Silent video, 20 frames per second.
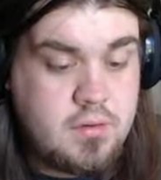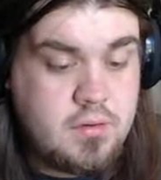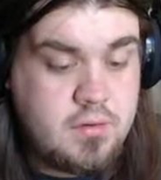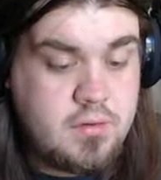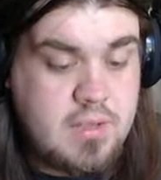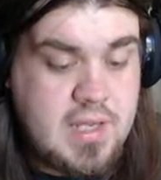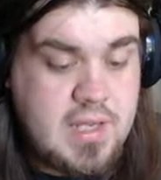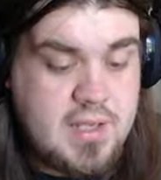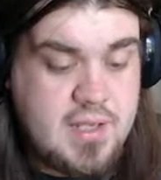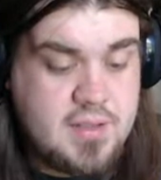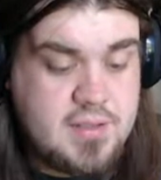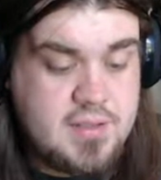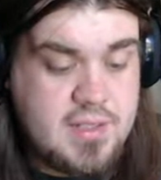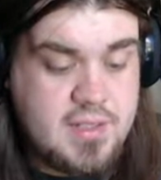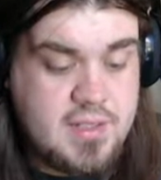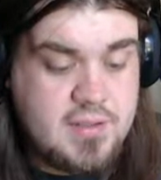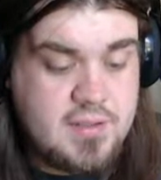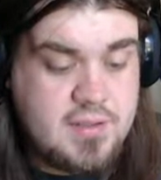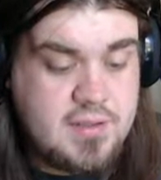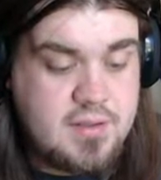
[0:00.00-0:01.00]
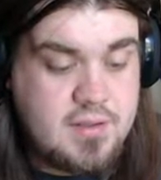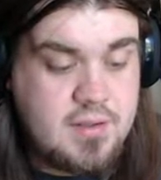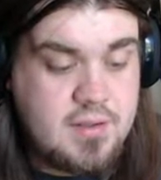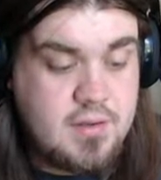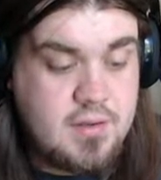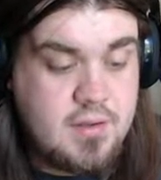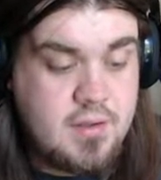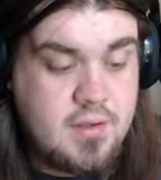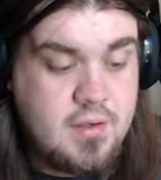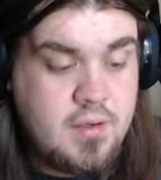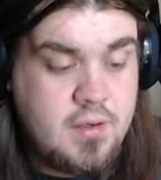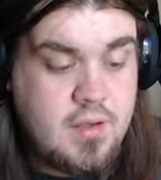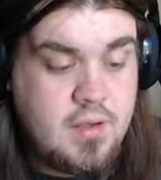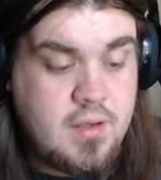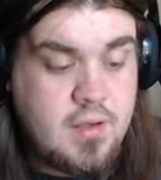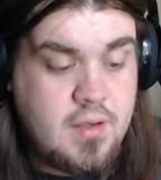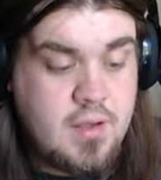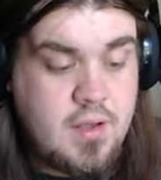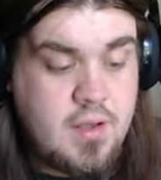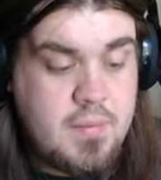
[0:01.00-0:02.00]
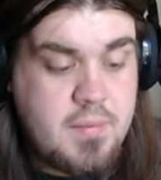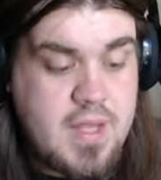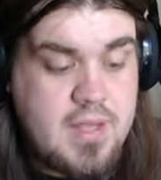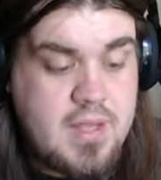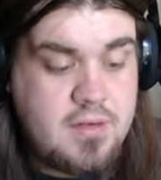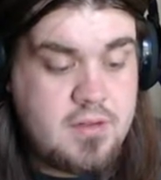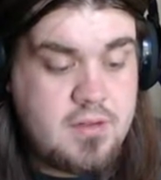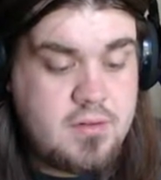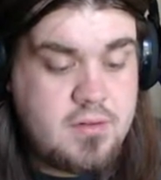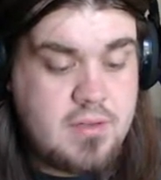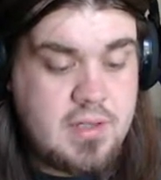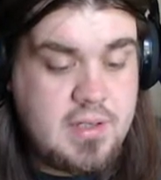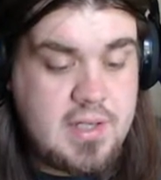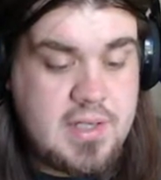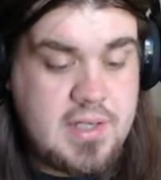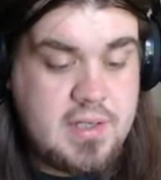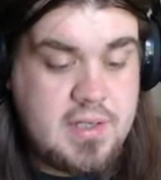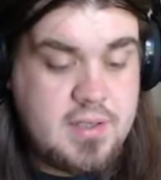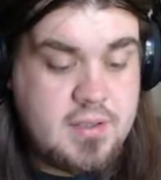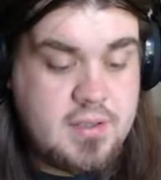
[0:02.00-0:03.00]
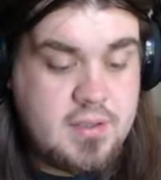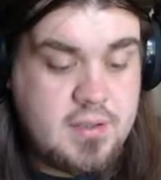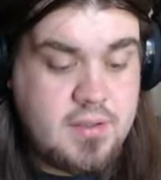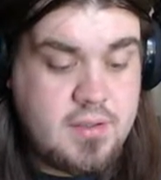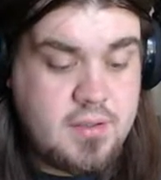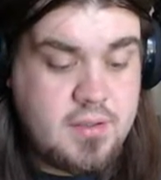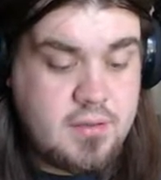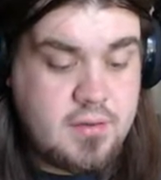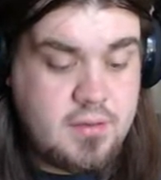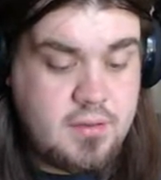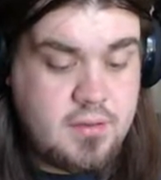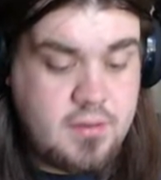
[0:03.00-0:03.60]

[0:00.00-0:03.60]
yeah, it's like a manual and,